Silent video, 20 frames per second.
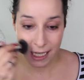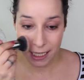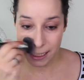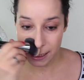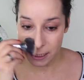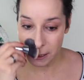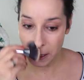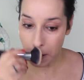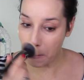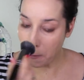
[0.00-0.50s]

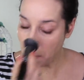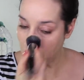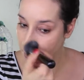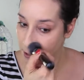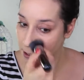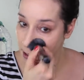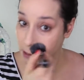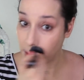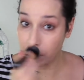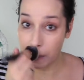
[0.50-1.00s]
So,
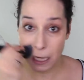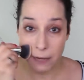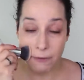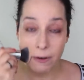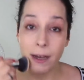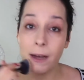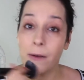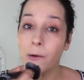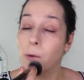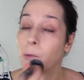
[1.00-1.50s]

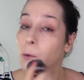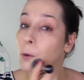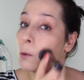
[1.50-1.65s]
Zoeva